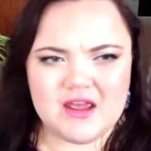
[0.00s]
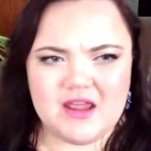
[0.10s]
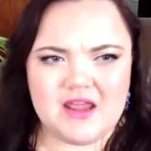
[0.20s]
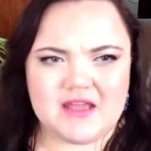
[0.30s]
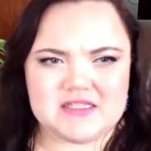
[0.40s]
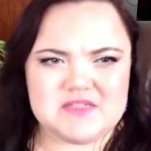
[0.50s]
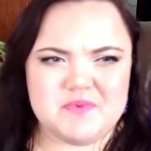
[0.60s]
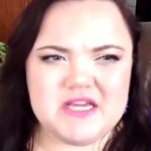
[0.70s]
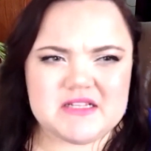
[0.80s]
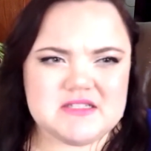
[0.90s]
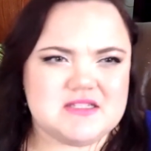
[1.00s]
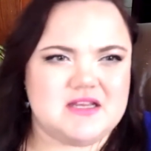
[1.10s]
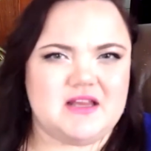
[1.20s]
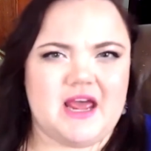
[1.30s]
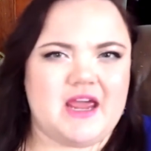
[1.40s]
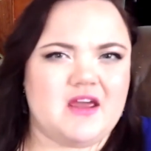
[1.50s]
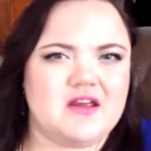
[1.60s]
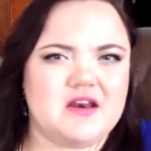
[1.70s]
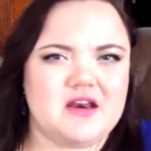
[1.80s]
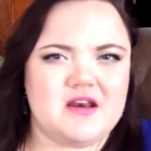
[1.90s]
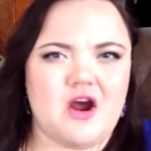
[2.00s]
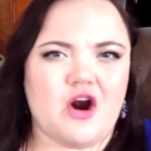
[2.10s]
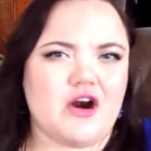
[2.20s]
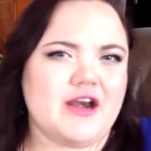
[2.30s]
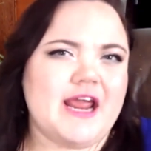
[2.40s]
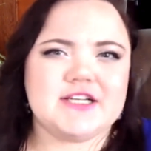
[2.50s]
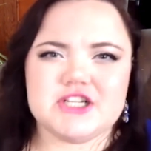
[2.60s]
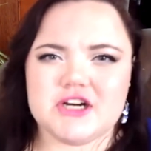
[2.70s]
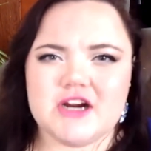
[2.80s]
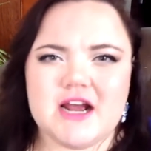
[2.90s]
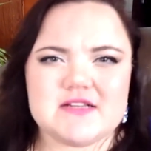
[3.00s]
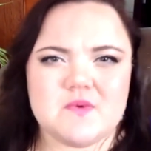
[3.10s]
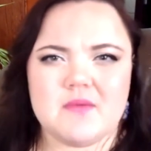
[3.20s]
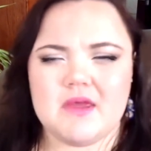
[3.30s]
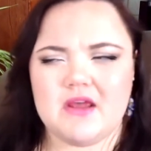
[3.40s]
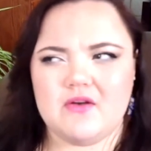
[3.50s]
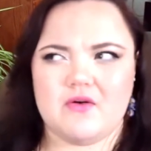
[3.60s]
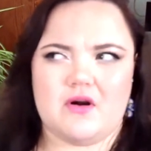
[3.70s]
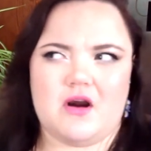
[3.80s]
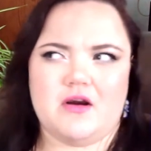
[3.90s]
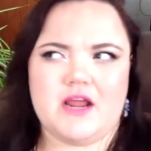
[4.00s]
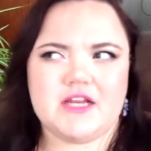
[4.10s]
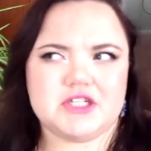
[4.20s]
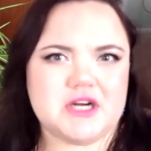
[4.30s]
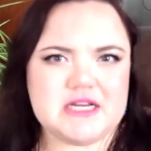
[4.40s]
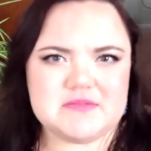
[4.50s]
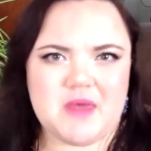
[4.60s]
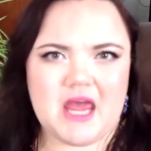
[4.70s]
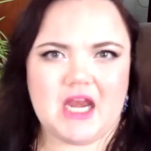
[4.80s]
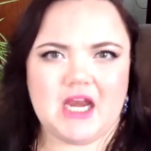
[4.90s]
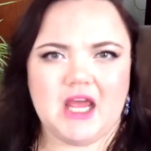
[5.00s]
It speaks to like our nature as women or our nature as men,